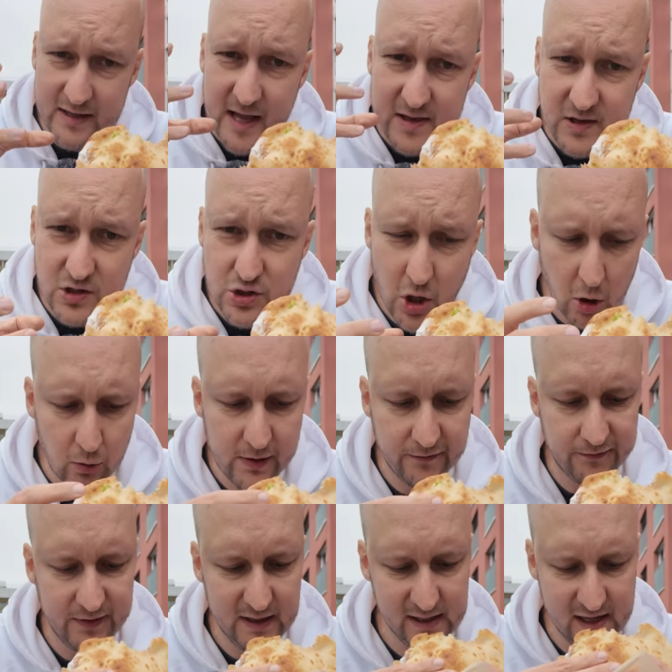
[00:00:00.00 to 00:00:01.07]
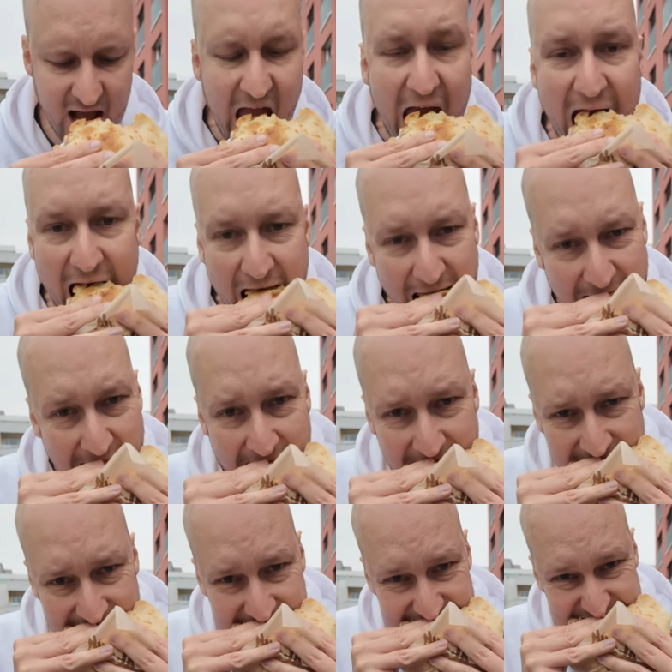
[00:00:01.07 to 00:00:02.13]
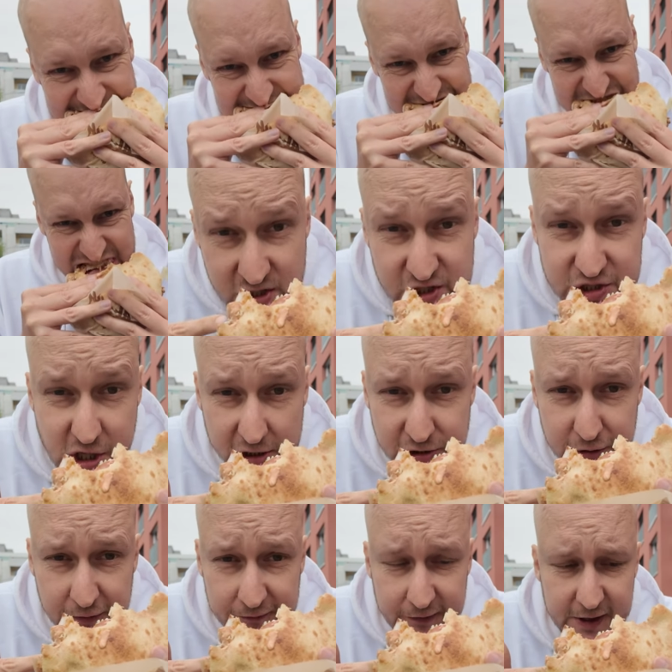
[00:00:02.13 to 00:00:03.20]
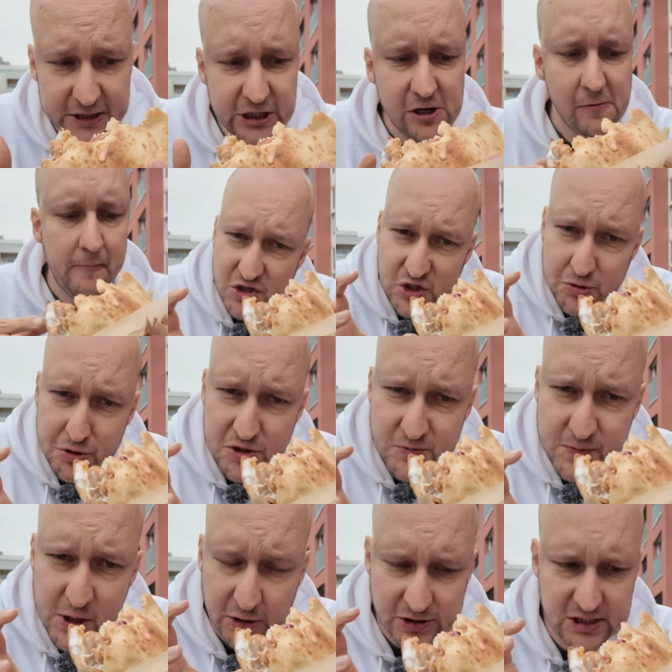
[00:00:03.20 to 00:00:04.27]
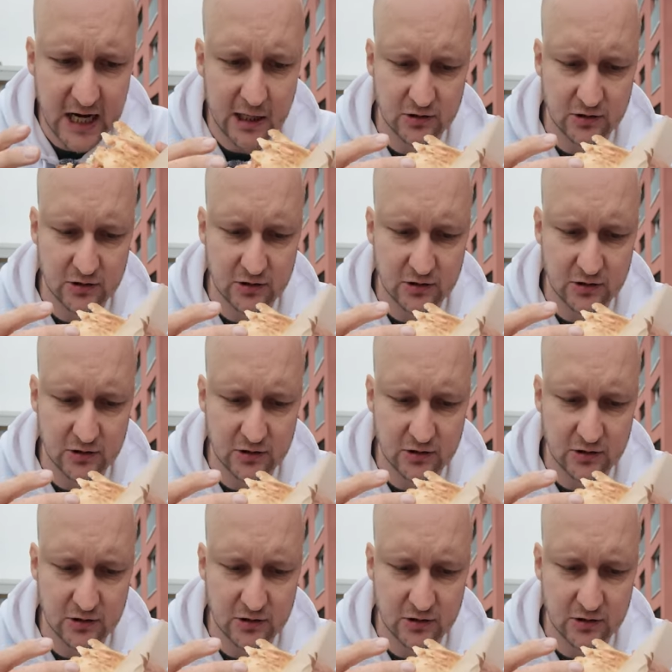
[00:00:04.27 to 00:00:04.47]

It has a doughy feeling. It's not too thick, it's crispy on the